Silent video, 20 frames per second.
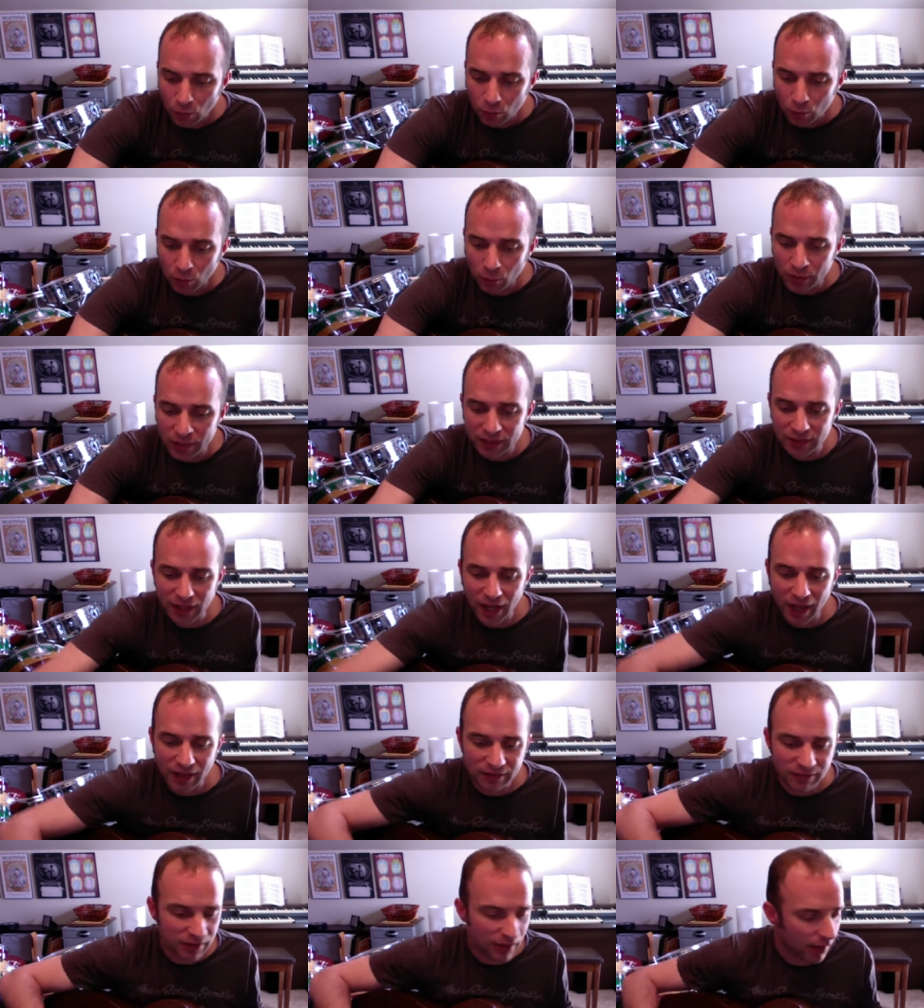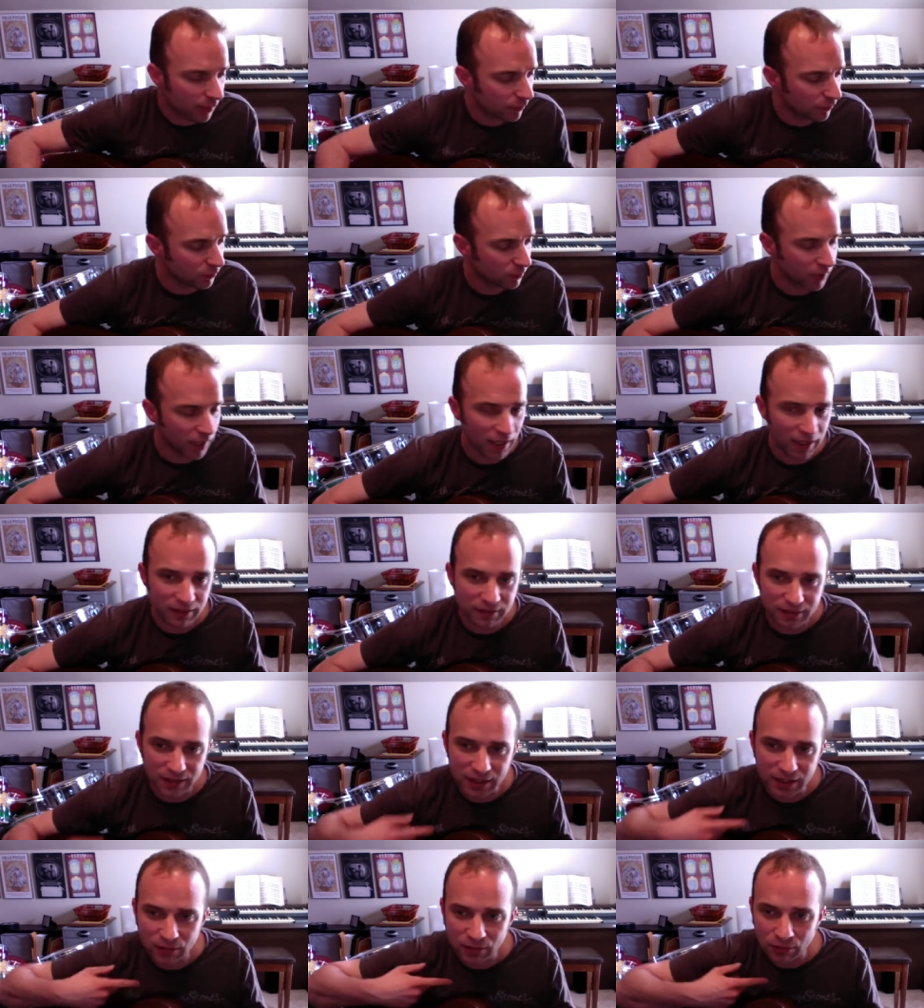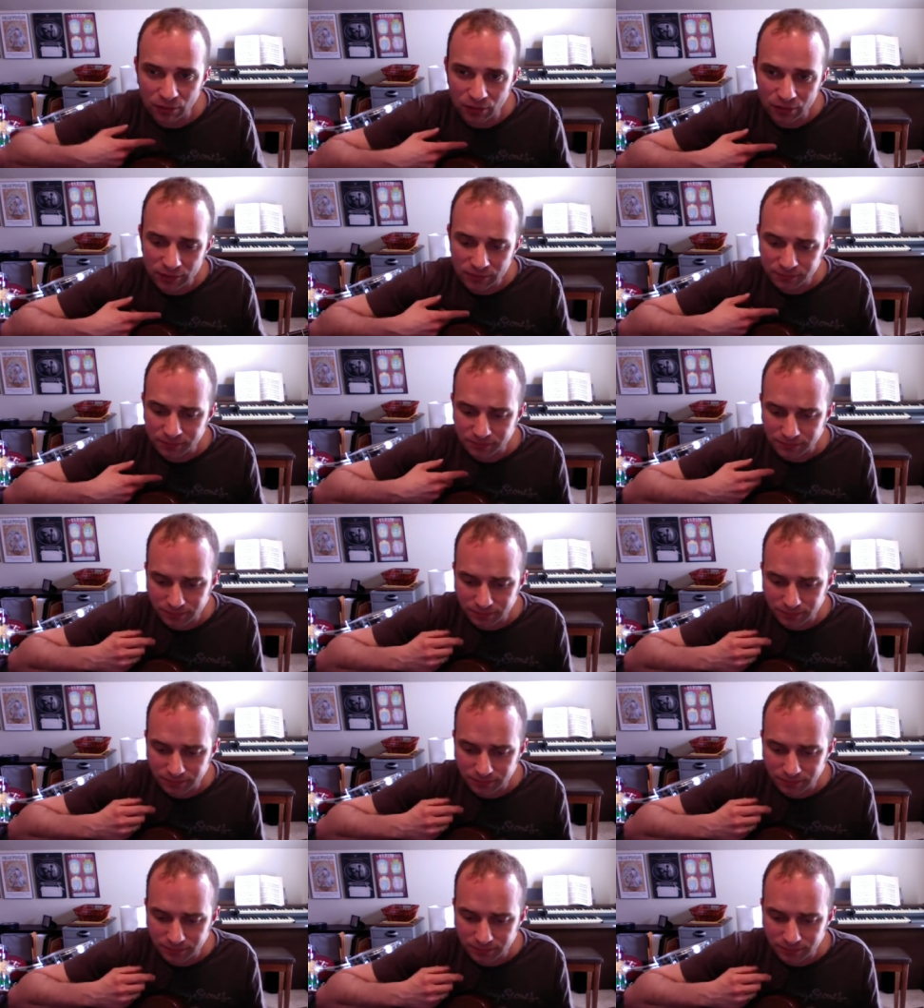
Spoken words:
What we did last time was we had a D chord,